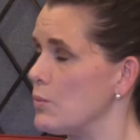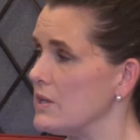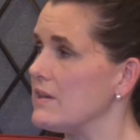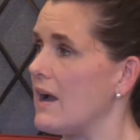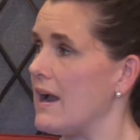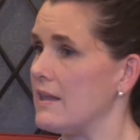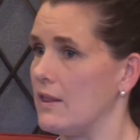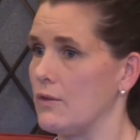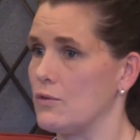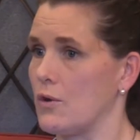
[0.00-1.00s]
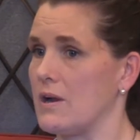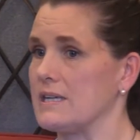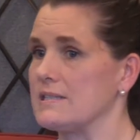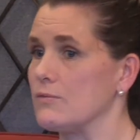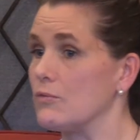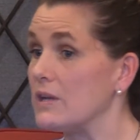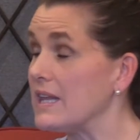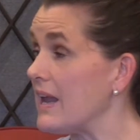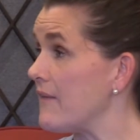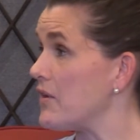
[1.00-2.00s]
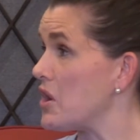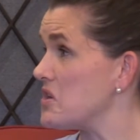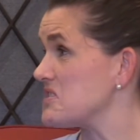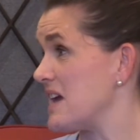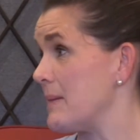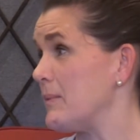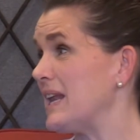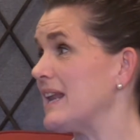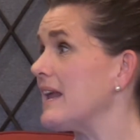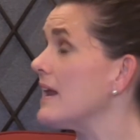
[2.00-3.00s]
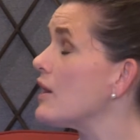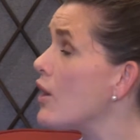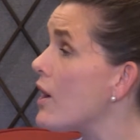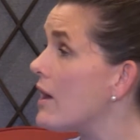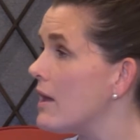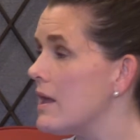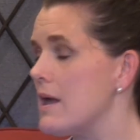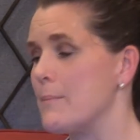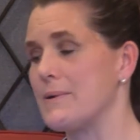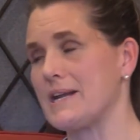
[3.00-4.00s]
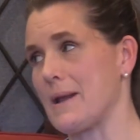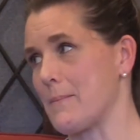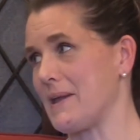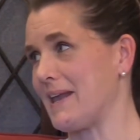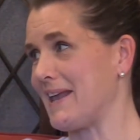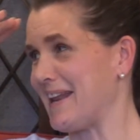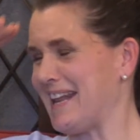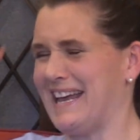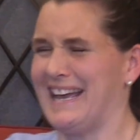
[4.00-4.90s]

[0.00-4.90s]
with chylothorax really have a hard time eating at all. But not my kid.